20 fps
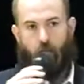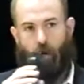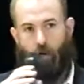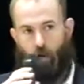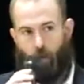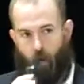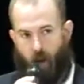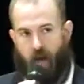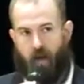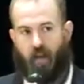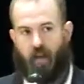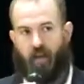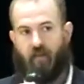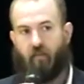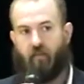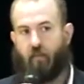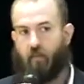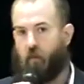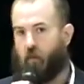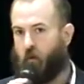but what
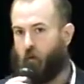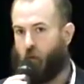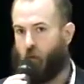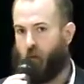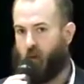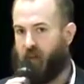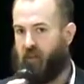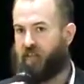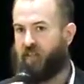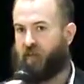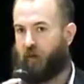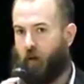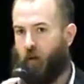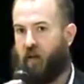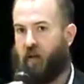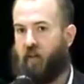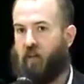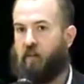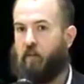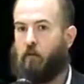if we
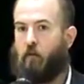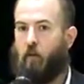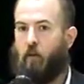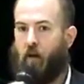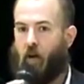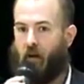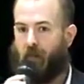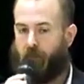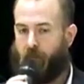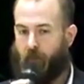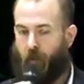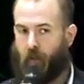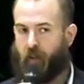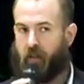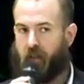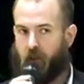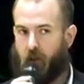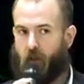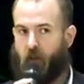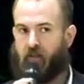started a
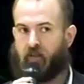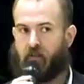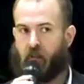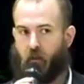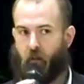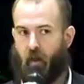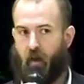fully US